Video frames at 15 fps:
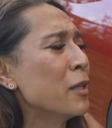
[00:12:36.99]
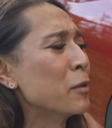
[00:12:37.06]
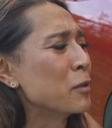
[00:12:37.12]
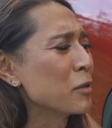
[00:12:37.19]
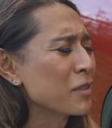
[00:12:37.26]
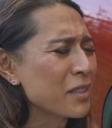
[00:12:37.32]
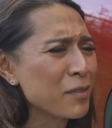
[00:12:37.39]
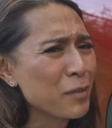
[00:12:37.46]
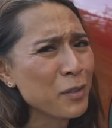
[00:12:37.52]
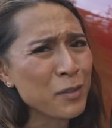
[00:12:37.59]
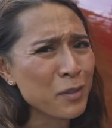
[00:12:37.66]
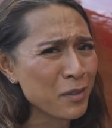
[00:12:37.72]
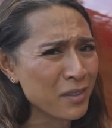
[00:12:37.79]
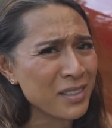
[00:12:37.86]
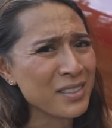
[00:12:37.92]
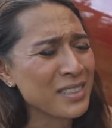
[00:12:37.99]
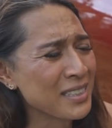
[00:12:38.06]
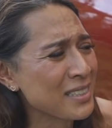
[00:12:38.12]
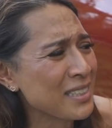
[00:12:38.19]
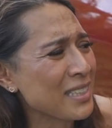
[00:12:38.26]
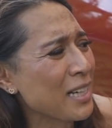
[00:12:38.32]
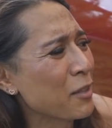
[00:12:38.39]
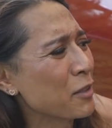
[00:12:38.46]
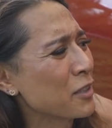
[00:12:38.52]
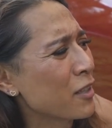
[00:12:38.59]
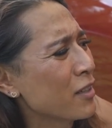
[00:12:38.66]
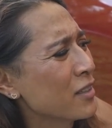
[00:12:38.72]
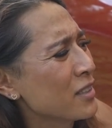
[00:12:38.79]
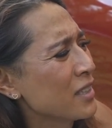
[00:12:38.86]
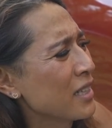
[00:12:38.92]
which will give you the 16-hour
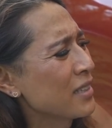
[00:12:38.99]
charge,